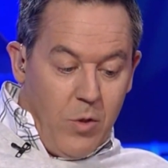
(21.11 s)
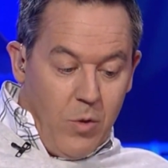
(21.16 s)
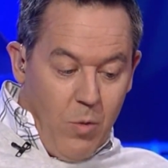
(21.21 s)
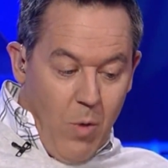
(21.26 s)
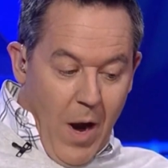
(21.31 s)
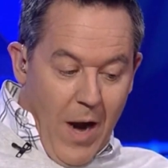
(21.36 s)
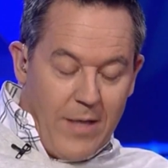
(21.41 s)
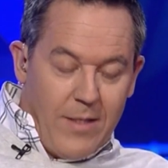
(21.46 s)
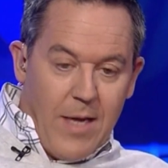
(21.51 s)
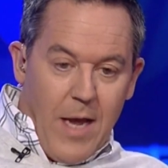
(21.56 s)

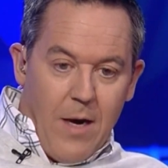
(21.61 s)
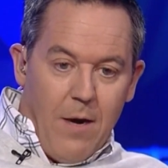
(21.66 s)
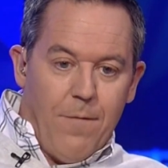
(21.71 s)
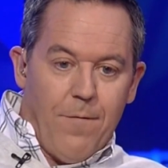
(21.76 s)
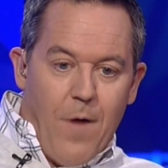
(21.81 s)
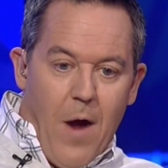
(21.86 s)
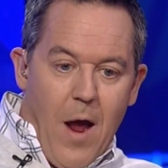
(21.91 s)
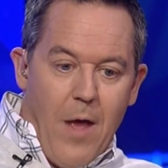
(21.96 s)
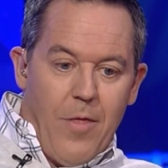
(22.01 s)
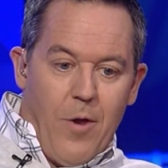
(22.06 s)
to
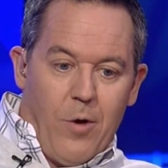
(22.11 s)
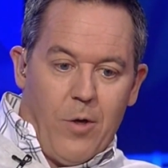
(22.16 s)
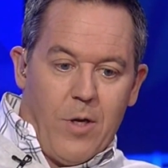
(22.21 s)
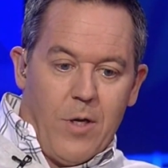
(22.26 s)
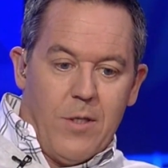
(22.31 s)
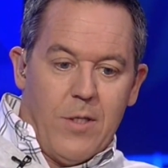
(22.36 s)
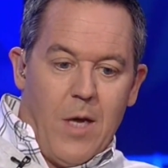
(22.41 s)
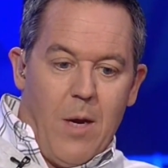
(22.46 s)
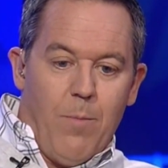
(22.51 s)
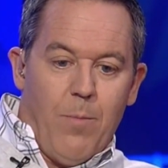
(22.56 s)
identify their
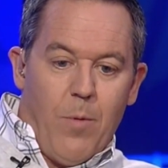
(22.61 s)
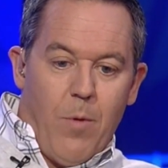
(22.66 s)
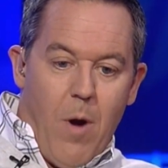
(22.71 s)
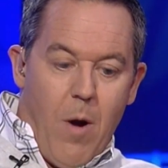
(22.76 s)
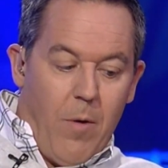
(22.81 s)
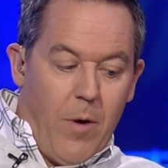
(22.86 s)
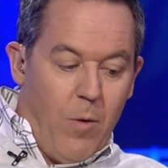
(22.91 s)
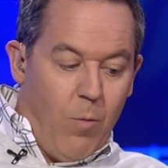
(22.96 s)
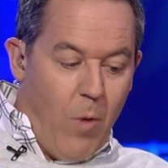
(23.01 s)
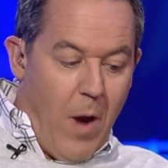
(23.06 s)

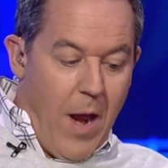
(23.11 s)
contemporary